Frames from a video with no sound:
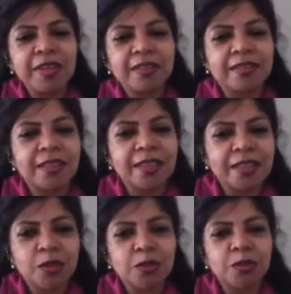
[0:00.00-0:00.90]
previous
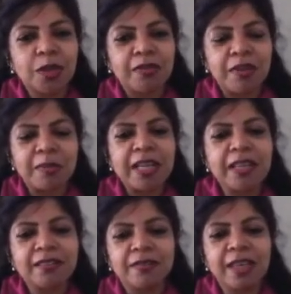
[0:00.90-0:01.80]
two
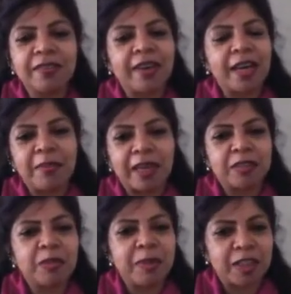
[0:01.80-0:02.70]
webinars, we have had
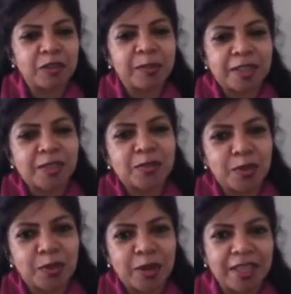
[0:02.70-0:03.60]
maximum
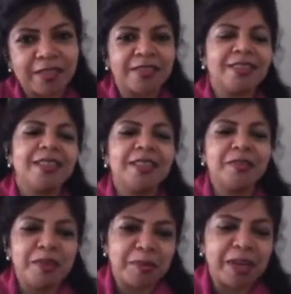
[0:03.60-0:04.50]
participation for today's
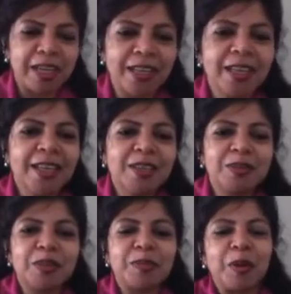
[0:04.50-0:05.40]
webinar.
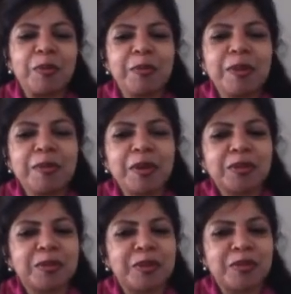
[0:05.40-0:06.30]
So it's probably
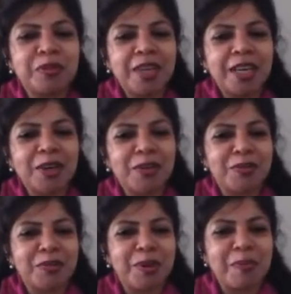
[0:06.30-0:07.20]
because of the fear
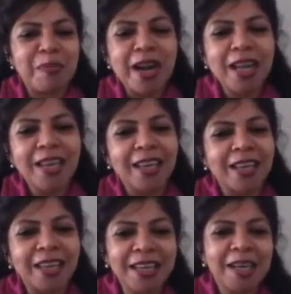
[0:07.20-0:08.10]
of money
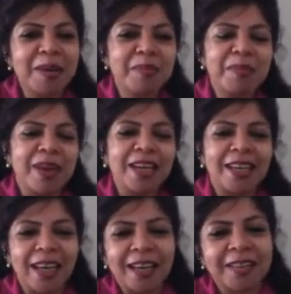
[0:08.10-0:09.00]
and income
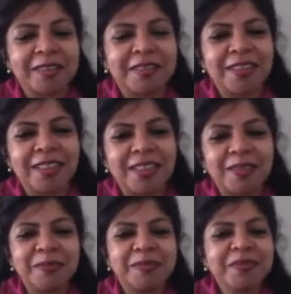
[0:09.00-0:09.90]
and tax,
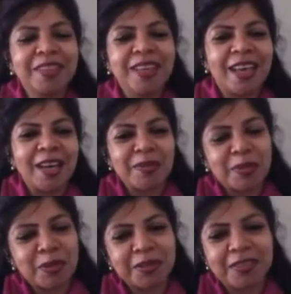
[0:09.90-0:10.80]
and
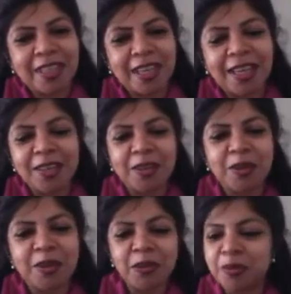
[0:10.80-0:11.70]
of course, the credit
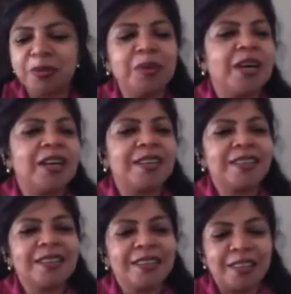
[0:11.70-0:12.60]
goes
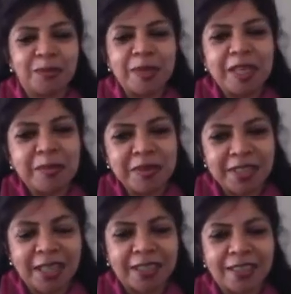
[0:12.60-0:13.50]
to the
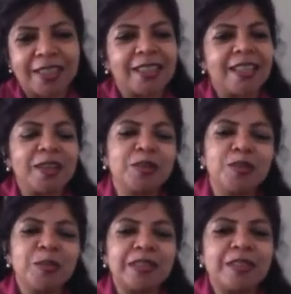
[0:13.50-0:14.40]
speaker, Mr. Karthikeyan.
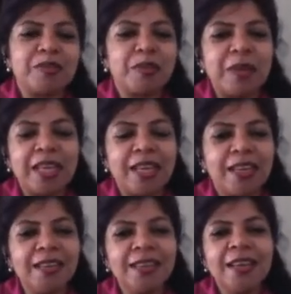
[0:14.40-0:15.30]
Thank you so much, sir, for
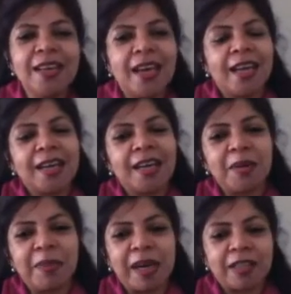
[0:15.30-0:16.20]
being here.
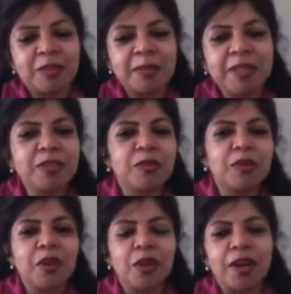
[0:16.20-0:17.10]
And participants,
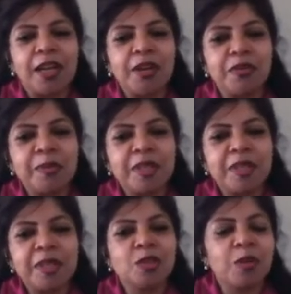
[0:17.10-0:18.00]
for your
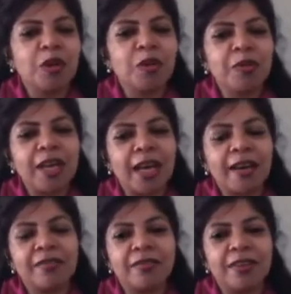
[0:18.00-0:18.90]
information, tomorrow
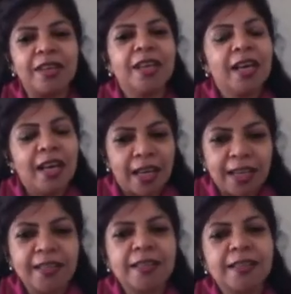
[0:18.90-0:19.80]
we have
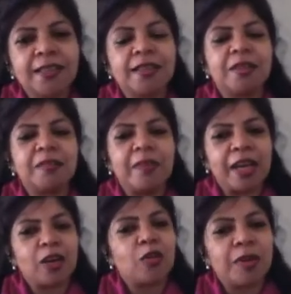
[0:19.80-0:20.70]
another
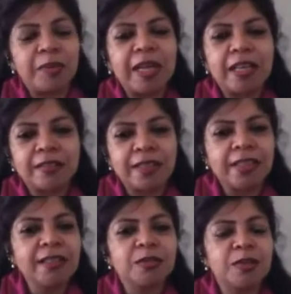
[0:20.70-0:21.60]
micro webinar
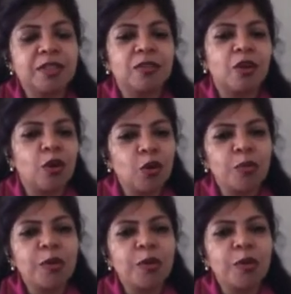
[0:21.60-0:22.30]
series, which is on